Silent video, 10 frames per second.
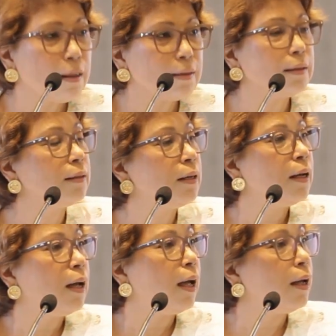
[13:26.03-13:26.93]
other
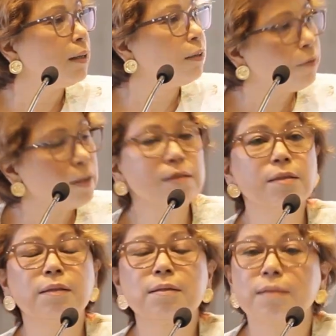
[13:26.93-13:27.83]
uh,
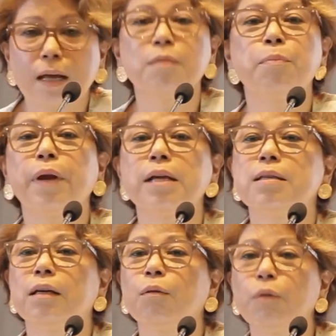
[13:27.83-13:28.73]
events
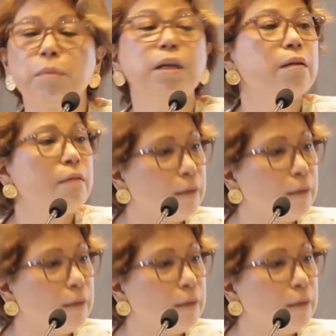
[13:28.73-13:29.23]
celebrating women, and